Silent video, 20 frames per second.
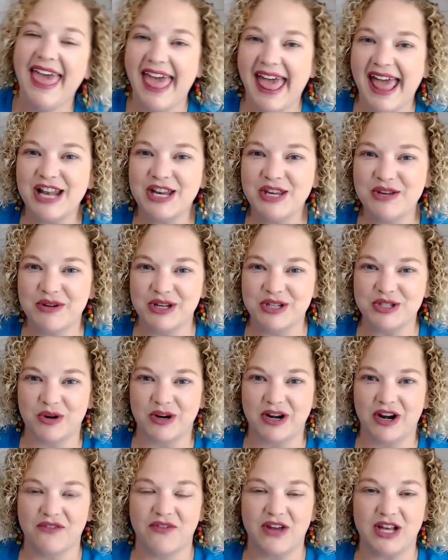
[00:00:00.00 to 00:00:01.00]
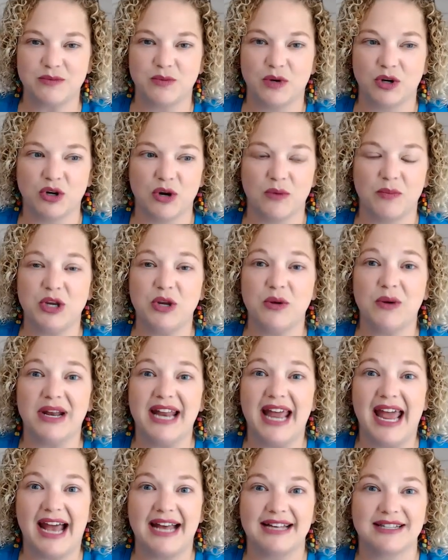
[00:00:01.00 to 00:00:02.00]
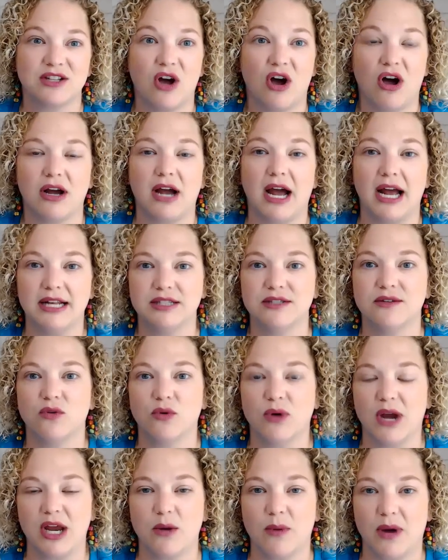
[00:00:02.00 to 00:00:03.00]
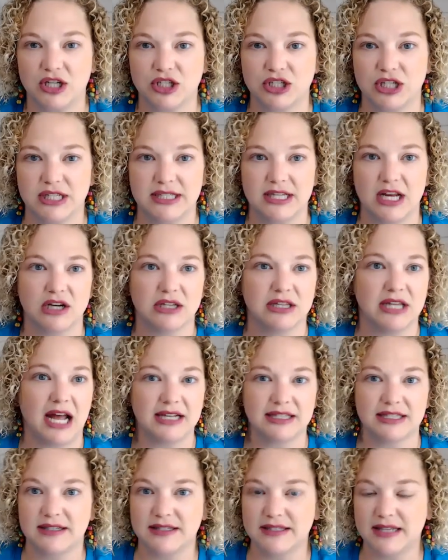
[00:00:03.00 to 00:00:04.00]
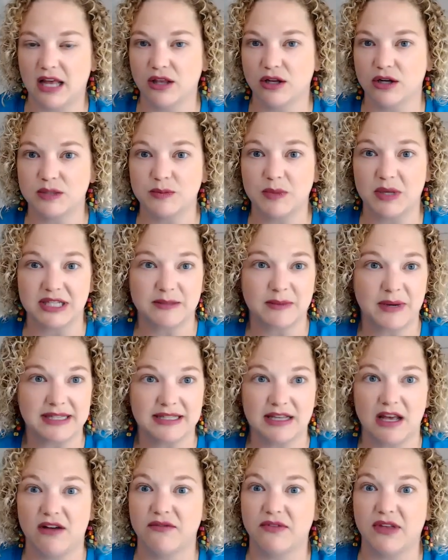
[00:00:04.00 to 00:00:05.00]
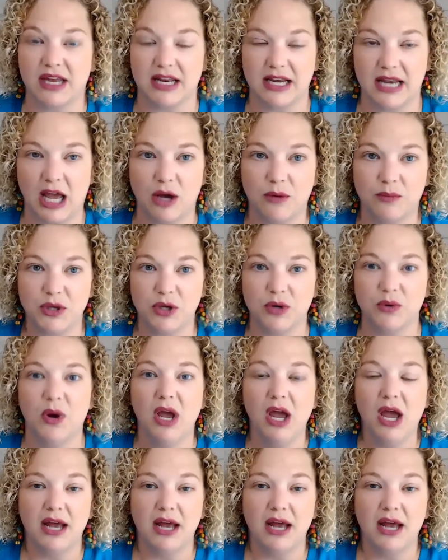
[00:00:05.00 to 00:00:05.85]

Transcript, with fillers: and you can join our facebook group and you can ask all kinds of great questions there lots of sellers plus myself that can help you